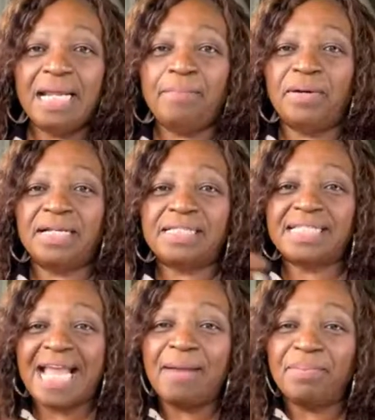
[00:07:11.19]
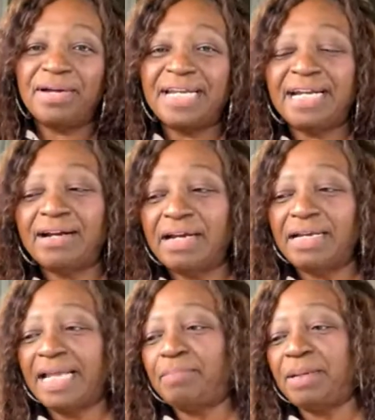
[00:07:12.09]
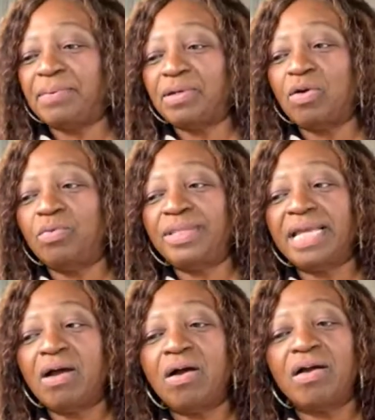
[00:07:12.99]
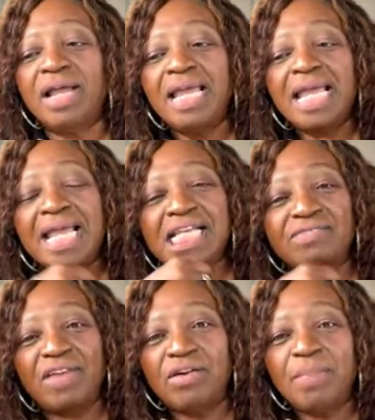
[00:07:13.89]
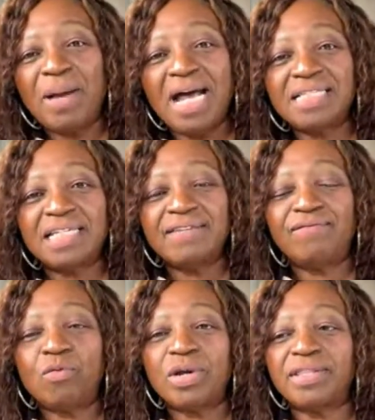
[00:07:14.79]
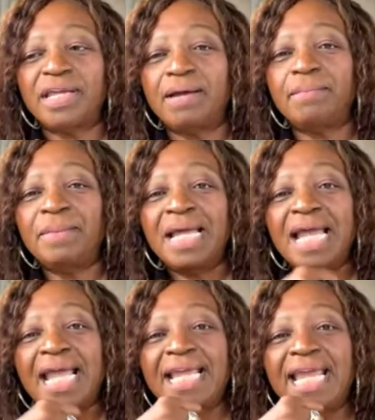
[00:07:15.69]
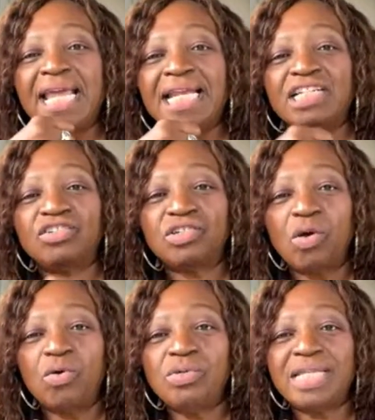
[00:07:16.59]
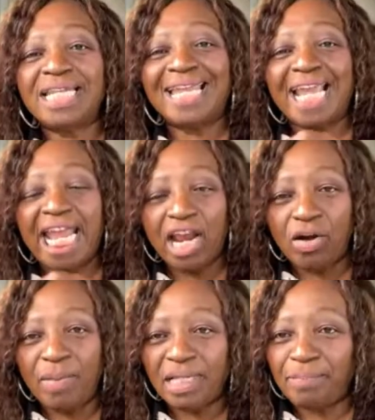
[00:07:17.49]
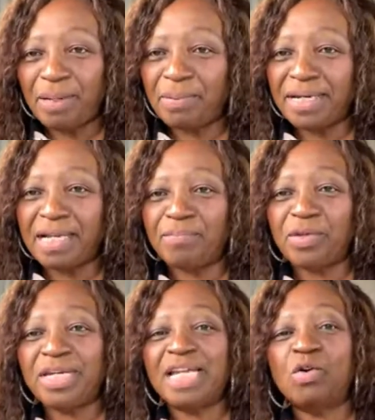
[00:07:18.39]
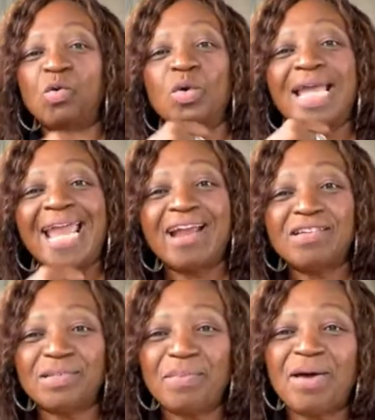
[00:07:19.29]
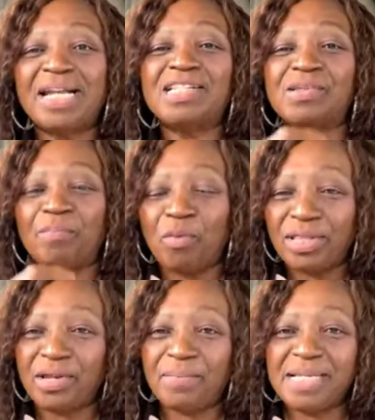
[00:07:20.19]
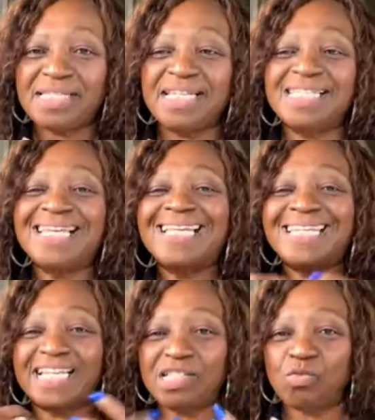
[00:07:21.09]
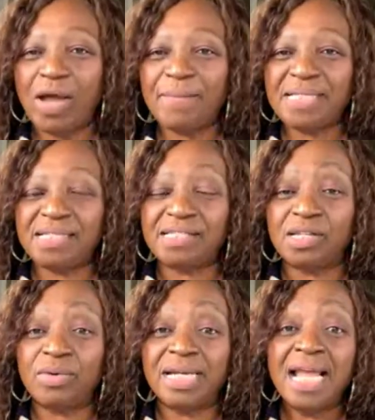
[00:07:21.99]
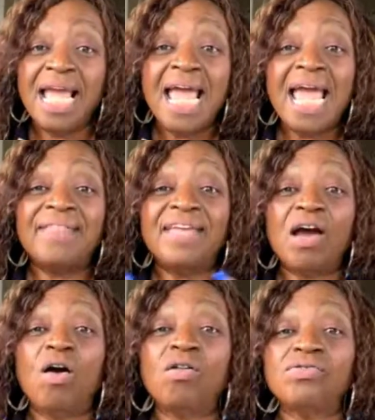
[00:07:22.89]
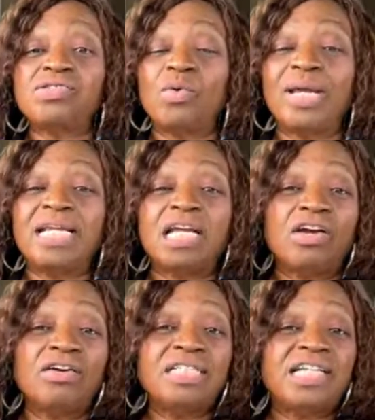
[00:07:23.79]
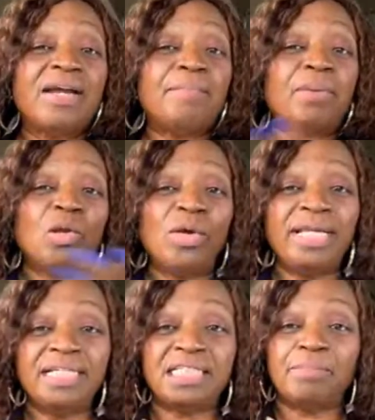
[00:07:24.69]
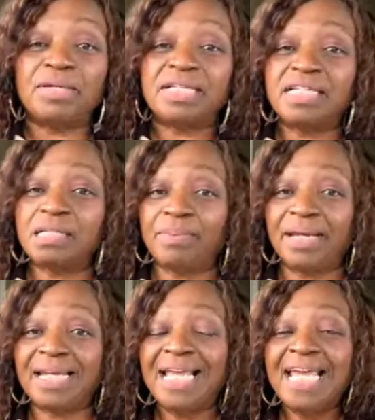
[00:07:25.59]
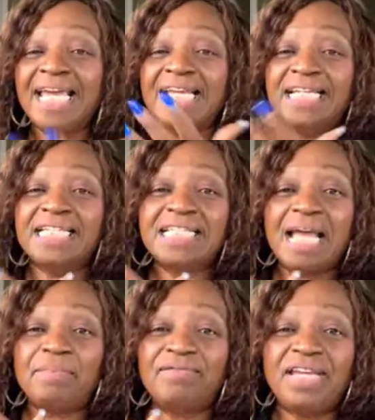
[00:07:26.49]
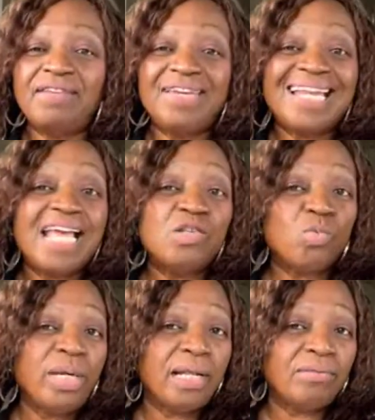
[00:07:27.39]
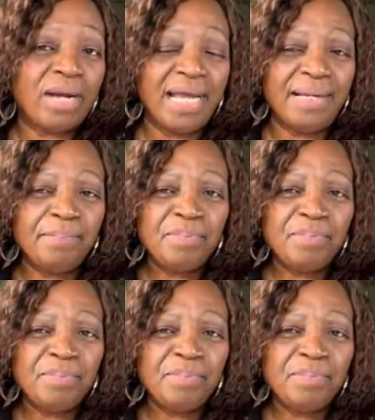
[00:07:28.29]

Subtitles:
It put a stamp on there, let people know who they are. It's very positive for them. Again, it shows that they care about the people in the community who cares about and support their business. This is why business do it. And they also encourage their employees to participate in this type of giving as well, right?